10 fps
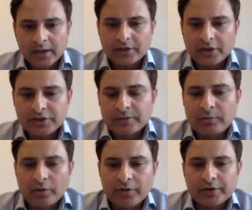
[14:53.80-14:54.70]
touched
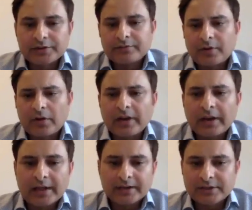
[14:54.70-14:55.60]
upon. There is very
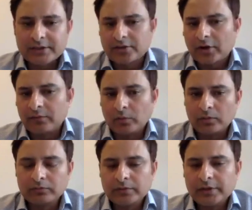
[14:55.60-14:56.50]
less
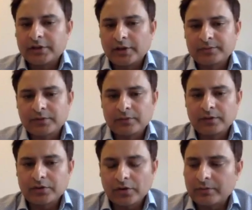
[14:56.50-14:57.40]
trouble in terms of when
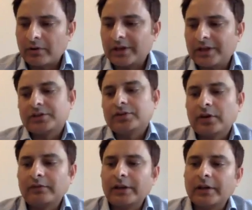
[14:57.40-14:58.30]
you talk about leisure
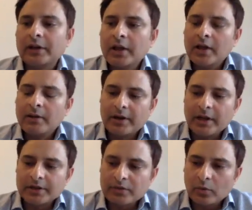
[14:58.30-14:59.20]
traveling. But
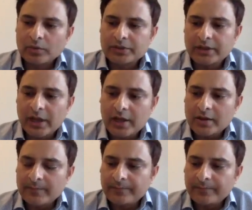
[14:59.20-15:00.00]
yes, OTA,